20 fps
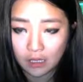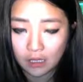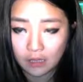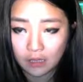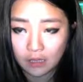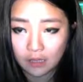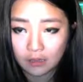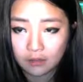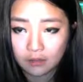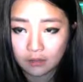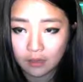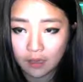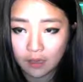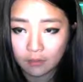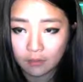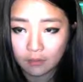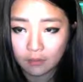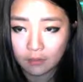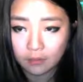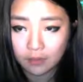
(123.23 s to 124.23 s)
and
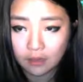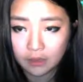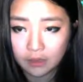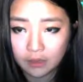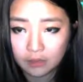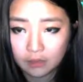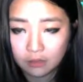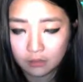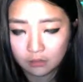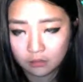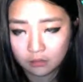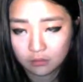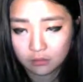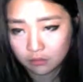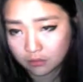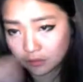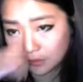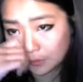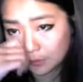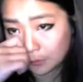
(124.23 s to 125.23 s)
that would be
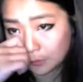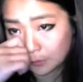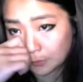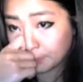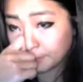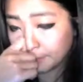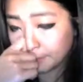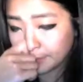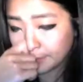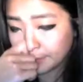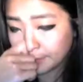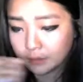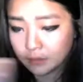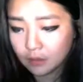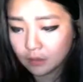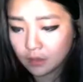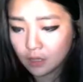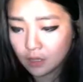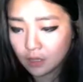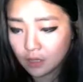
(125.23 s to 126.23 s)
2. Good.
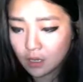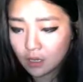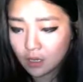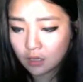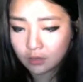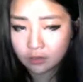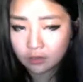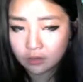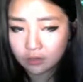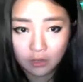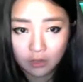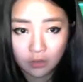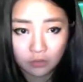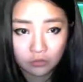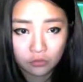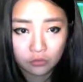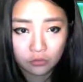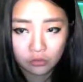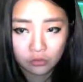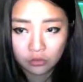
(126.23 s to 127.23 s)
You can
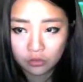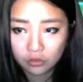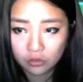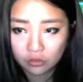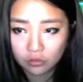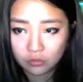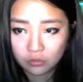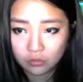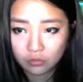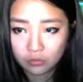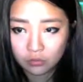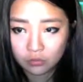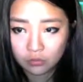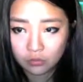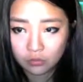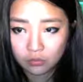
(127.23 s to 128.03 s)
also do